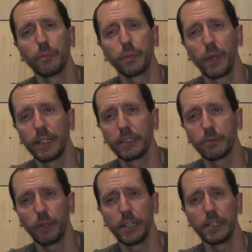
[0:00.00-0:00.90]
price
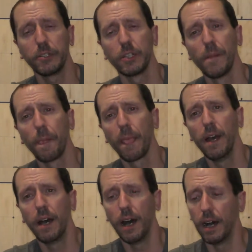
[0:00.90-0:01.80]
range.
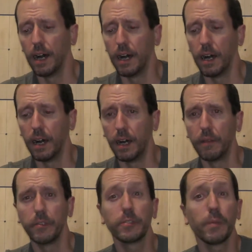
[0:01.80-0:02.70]

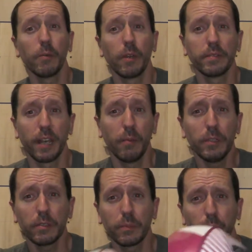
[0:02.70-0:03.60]
This is my wife's
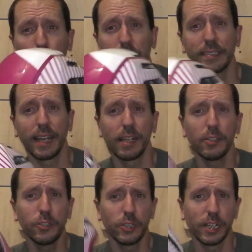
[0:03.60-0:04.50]
helmet, pretty
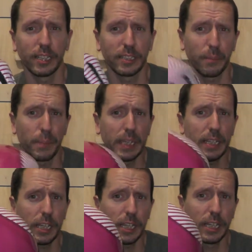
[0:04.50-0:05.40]
stylish. She likes the
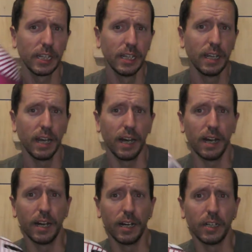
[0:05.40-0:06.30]
pink,
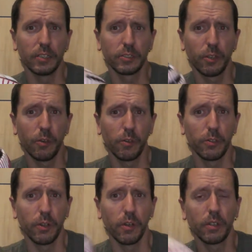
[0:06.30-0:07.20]
so
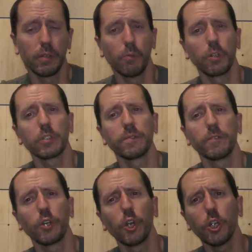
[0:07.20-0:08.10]
it works for
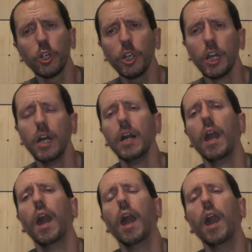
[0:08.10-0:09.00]
her.
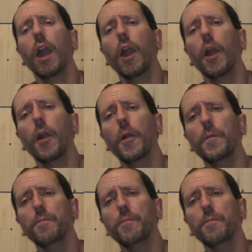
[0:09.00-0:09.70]
I